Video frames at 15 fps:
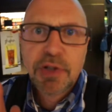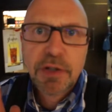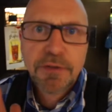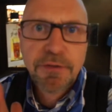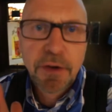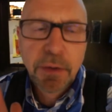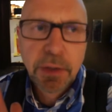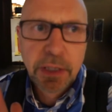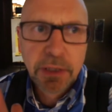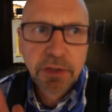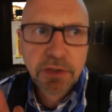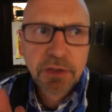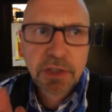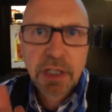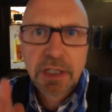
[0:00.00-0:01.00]
you
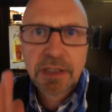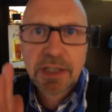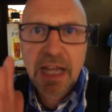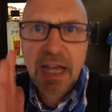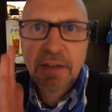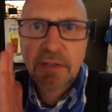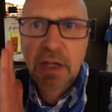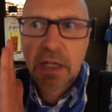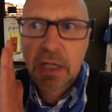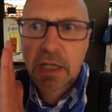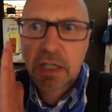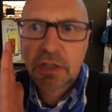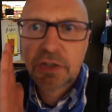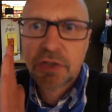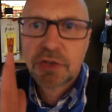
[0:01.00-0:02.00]
focused. To have a
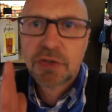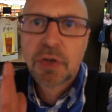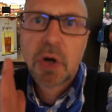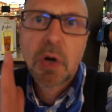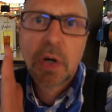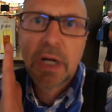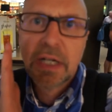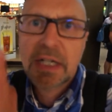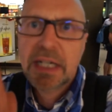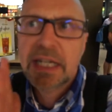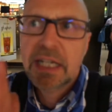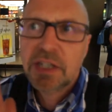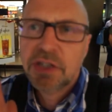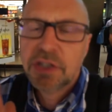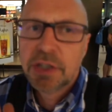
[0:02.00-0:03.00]
strong
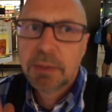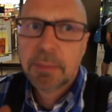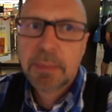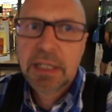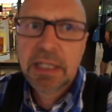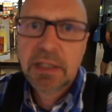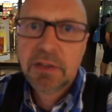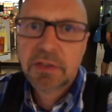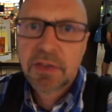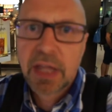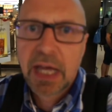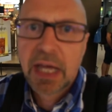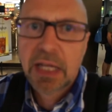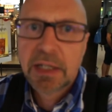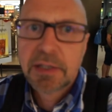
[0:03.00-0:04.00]
niche means
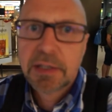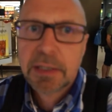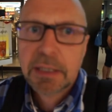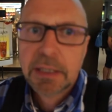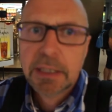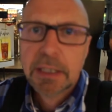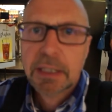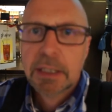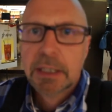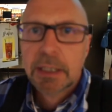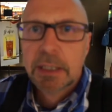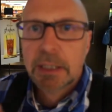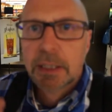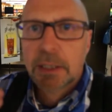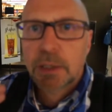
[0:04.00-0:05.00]
that
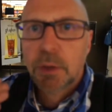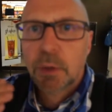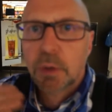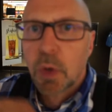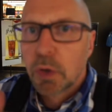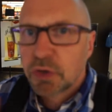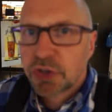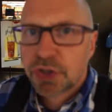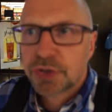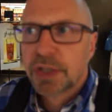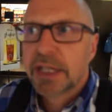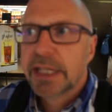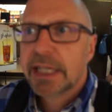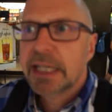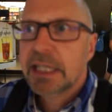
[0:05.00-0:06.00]
you will not
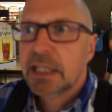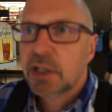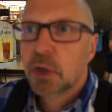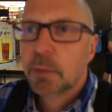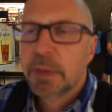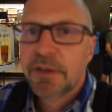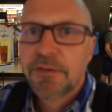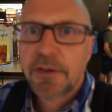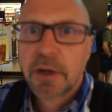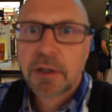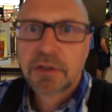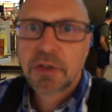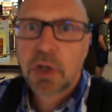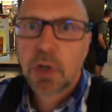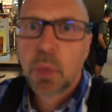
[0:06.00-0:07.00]
stray, you'll be
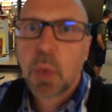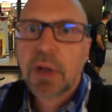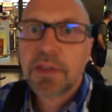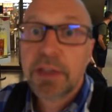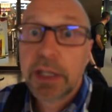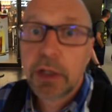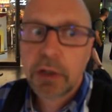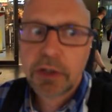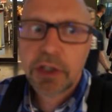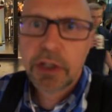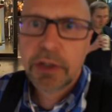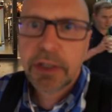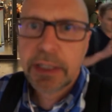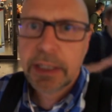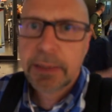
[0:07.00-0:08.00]
focused on the one thing you're
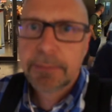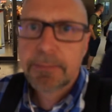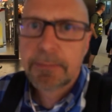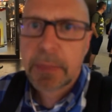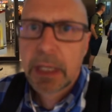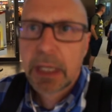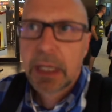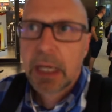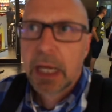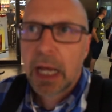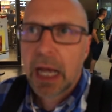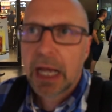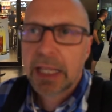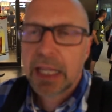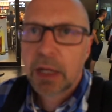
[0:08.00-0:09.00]
doing,
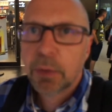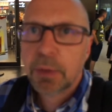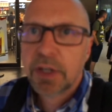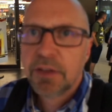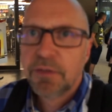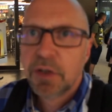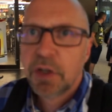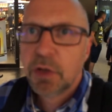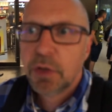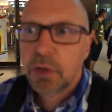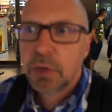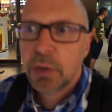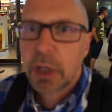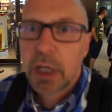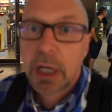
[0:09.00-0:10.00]
and that will give
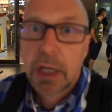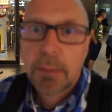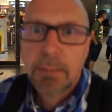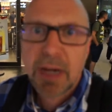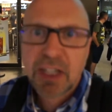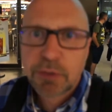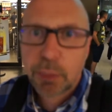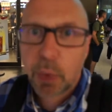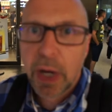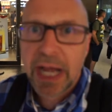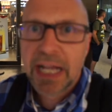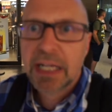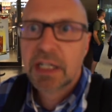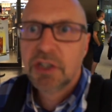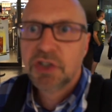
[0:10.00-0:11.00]
you much more
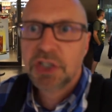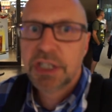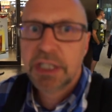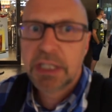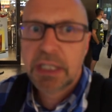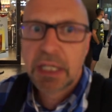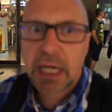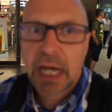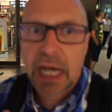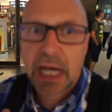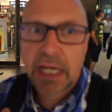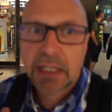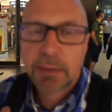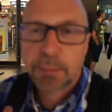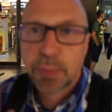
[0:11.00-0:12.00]
energy
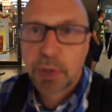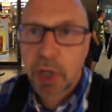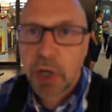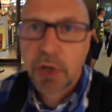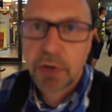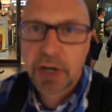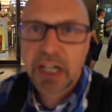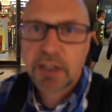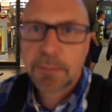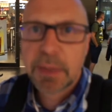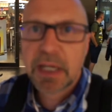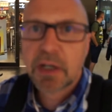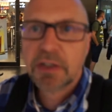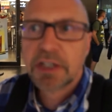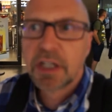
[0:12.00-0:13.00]
and progress,
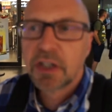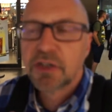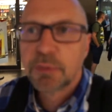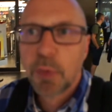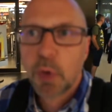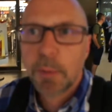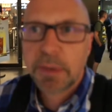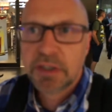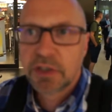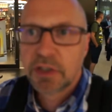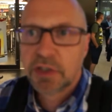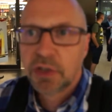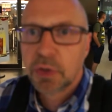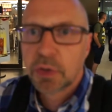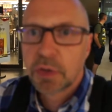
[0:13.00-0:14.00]
because in a small
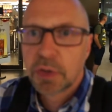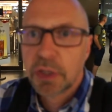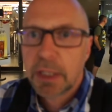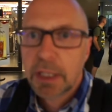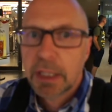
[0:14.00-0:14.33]
business you're